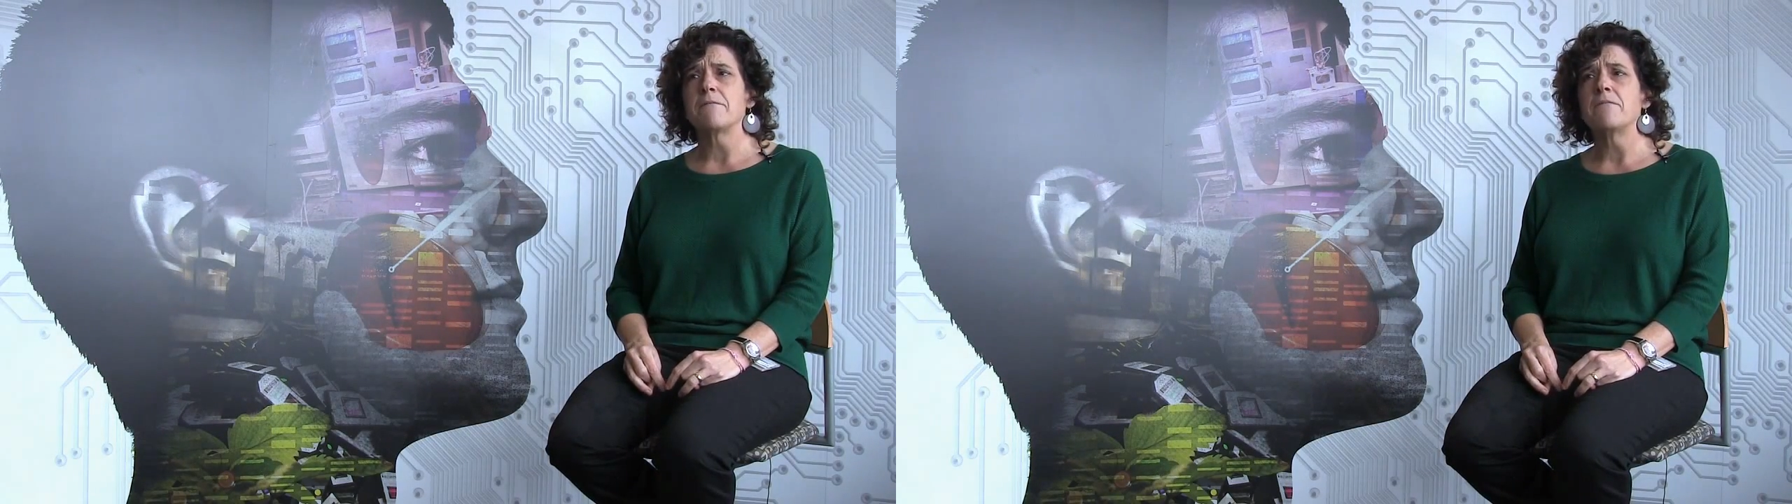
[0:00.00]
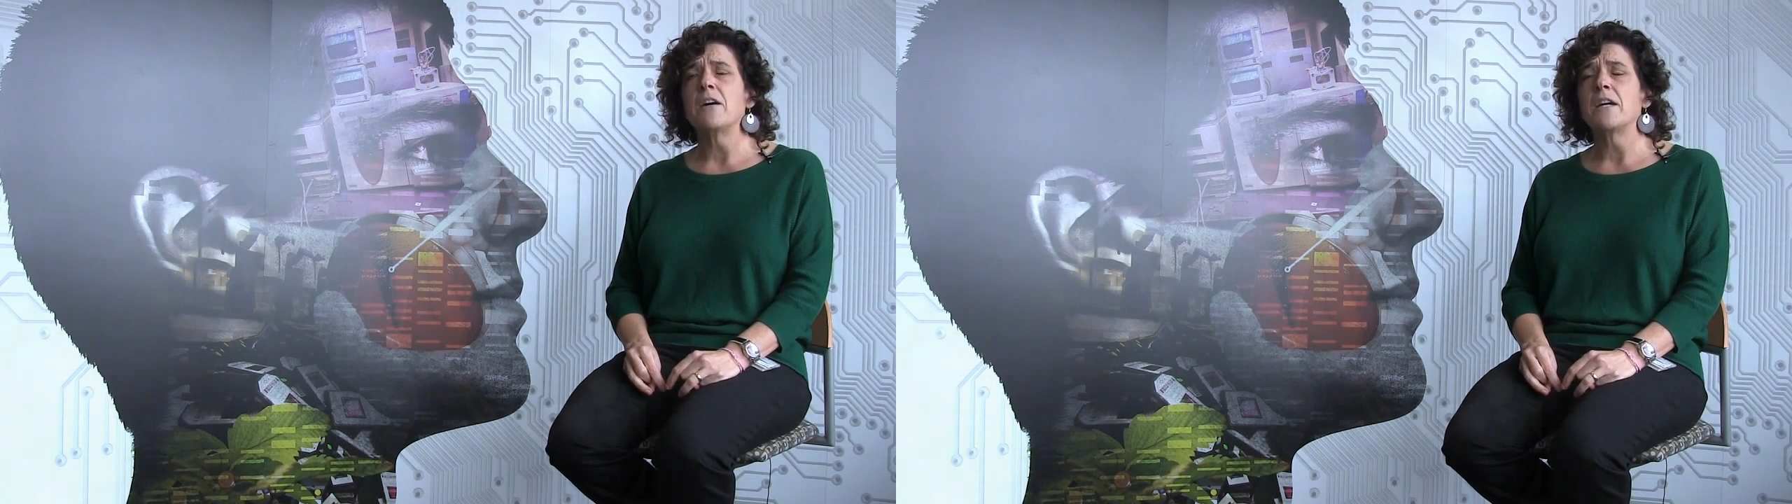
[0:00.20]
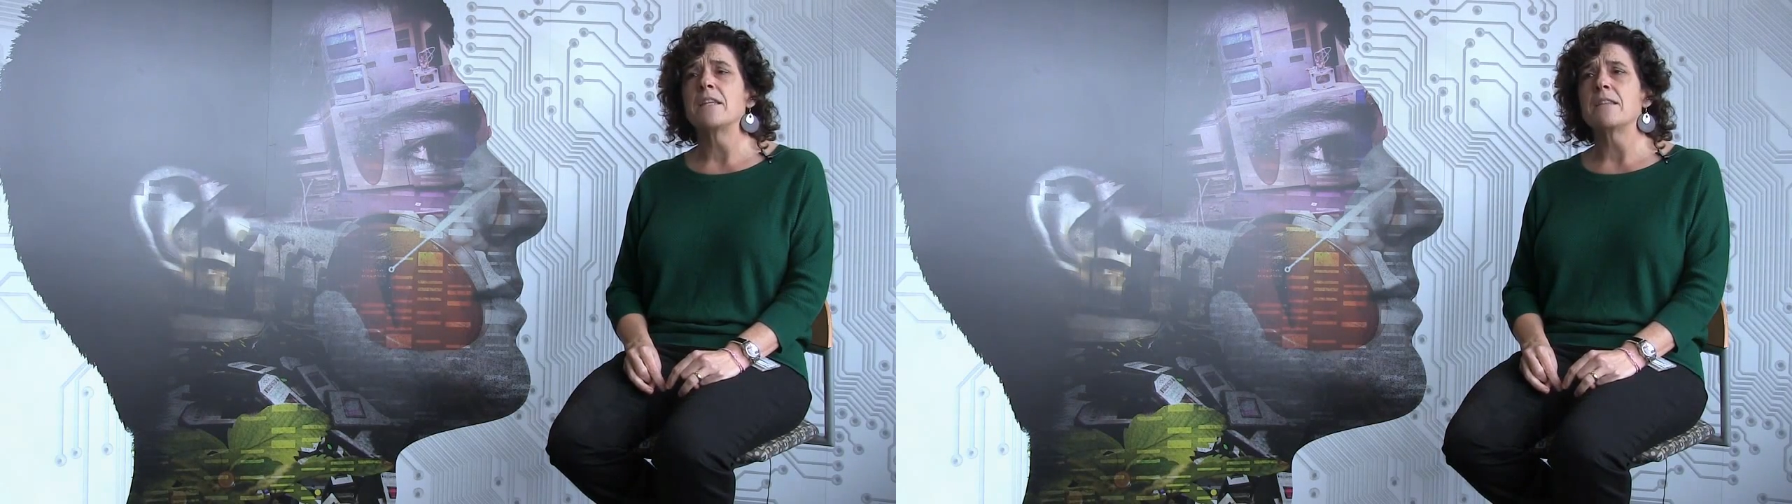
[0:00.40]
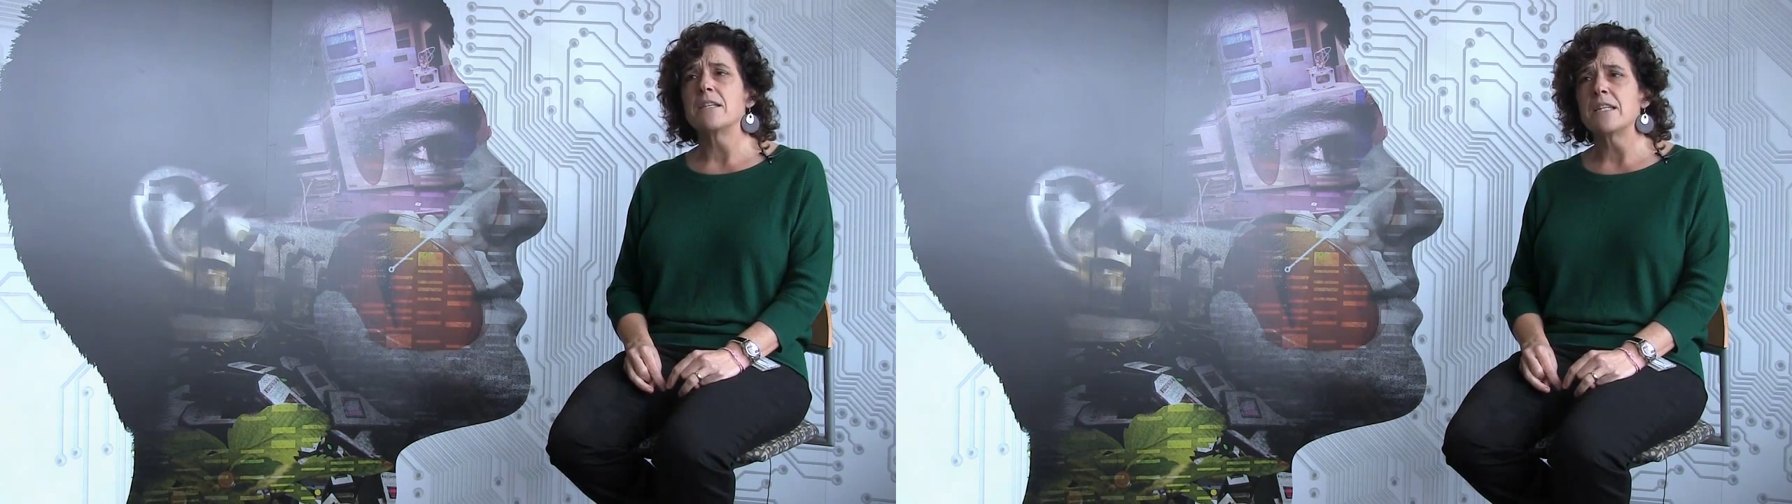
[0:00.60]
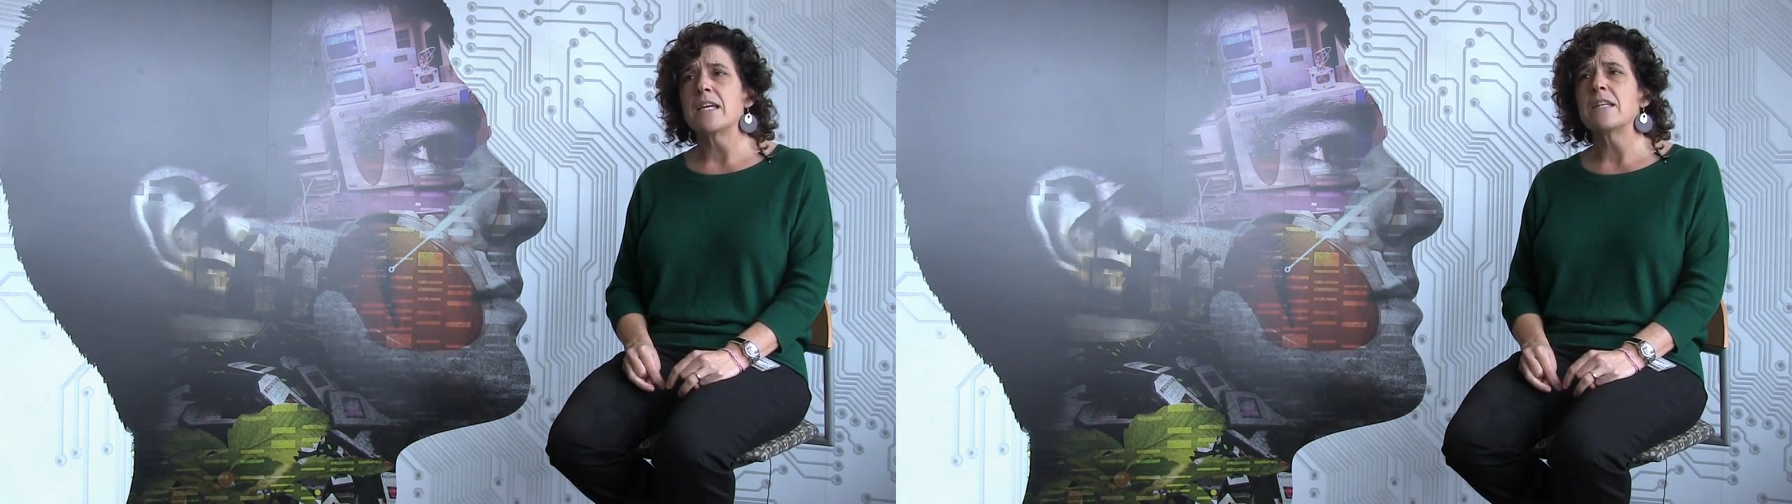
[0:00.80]
find the
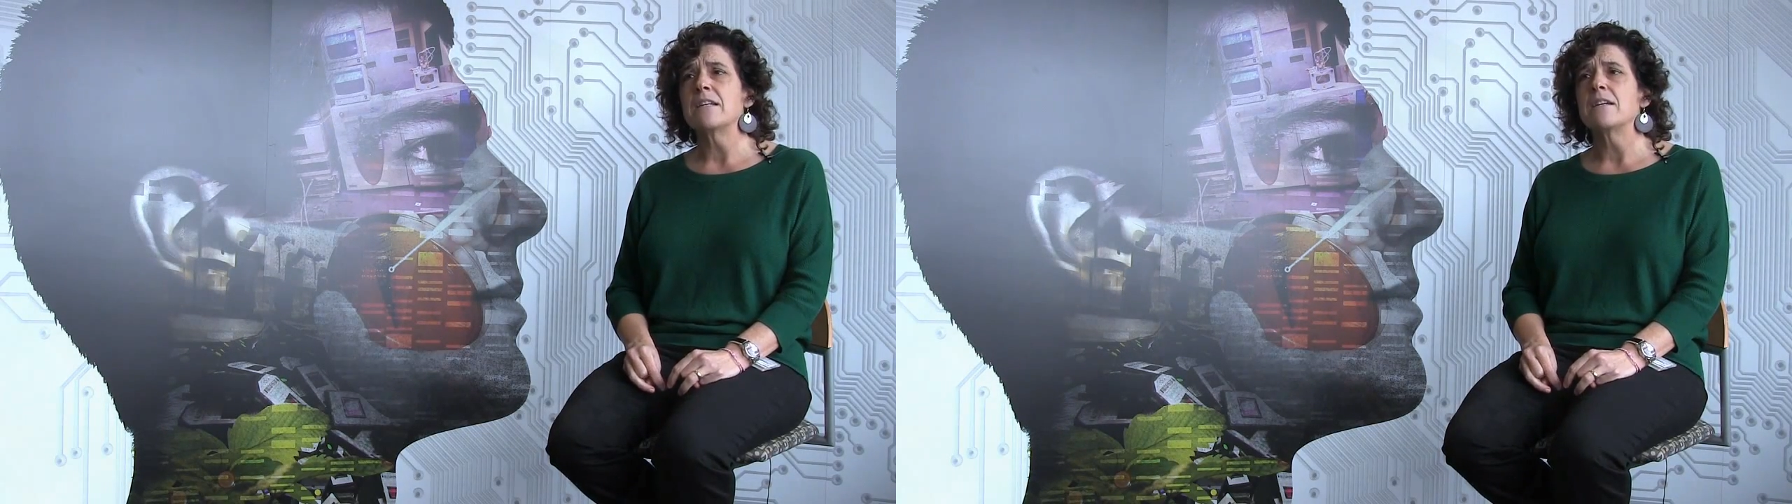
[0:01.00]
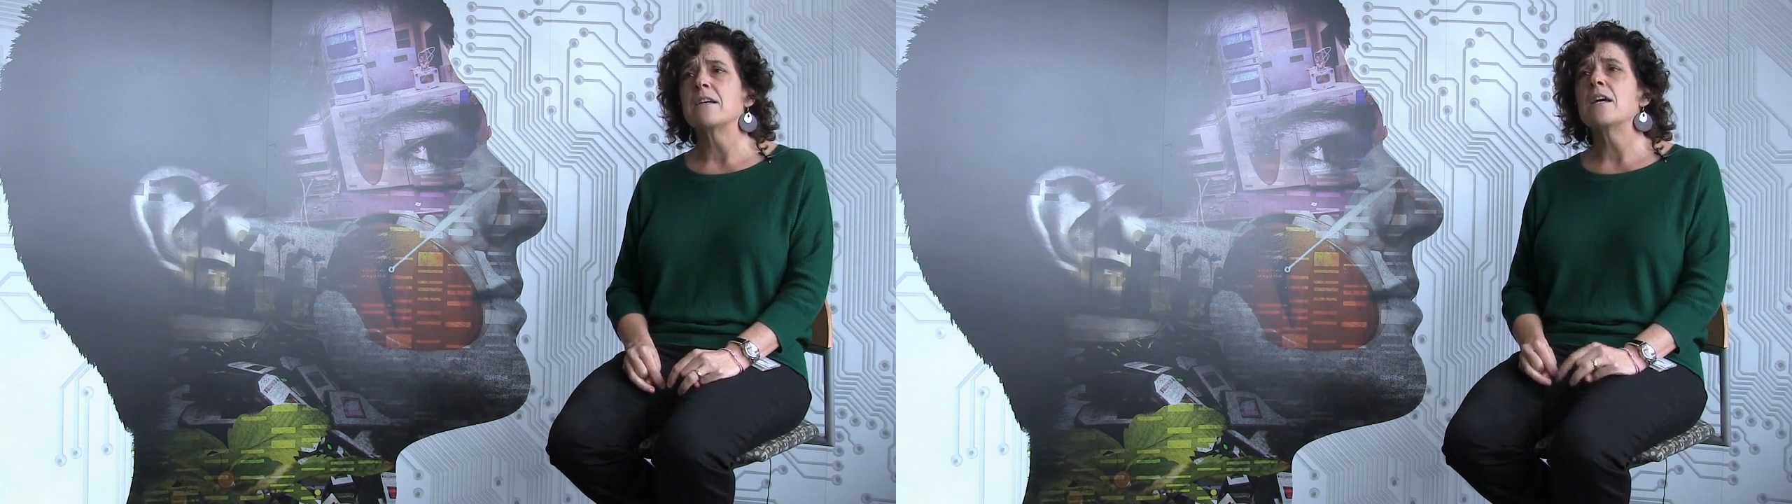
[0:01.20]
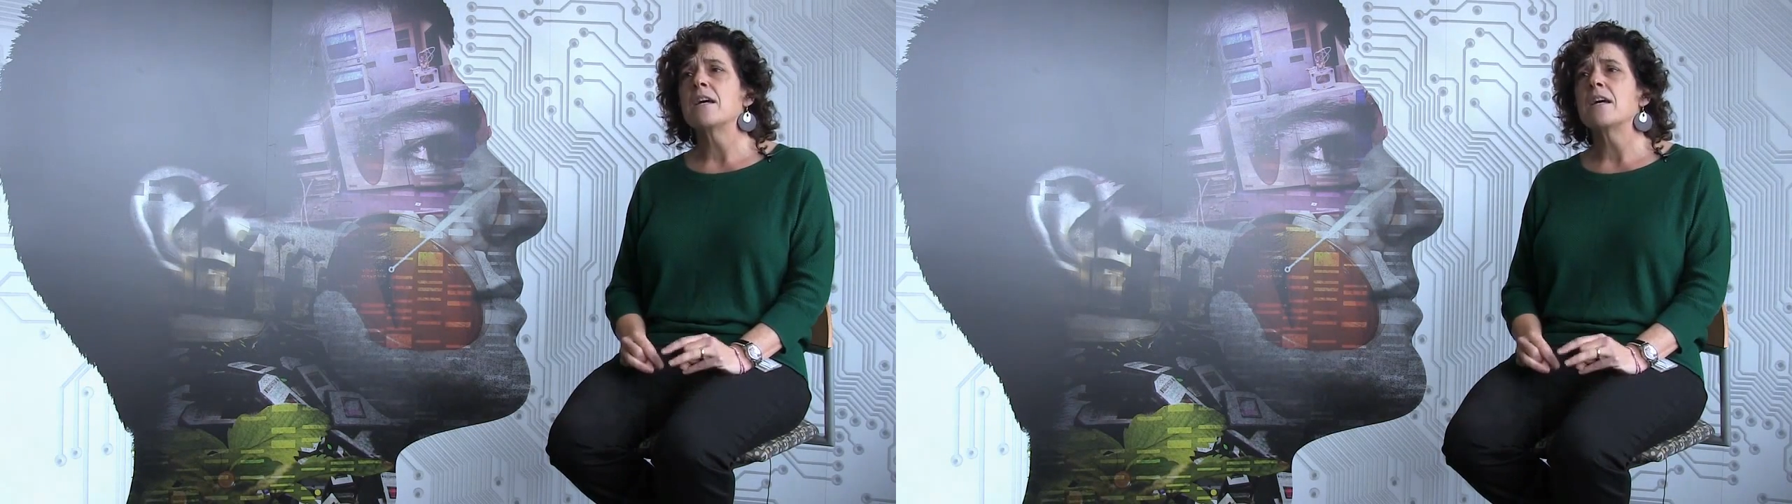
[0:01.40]
data